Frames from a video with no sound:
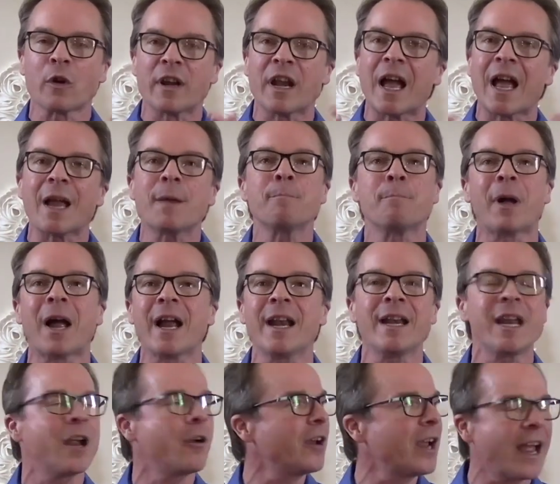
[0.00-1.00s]

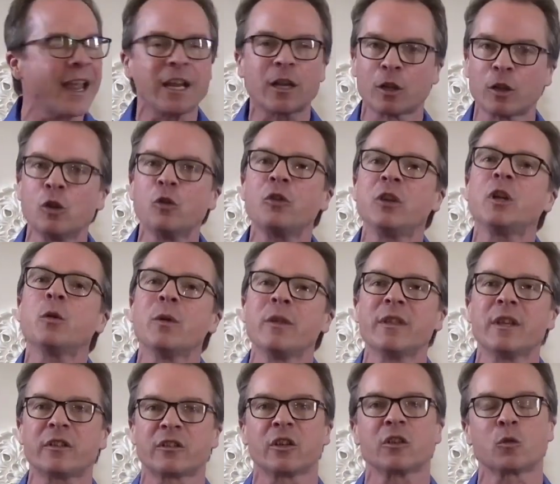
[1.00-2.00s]
non-binary, I include you in
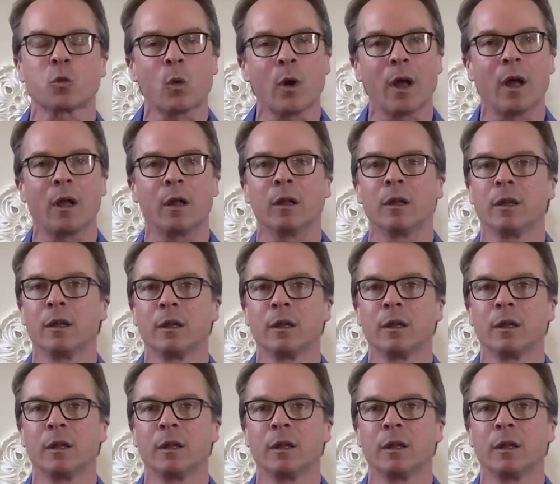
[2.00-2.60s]
this as well,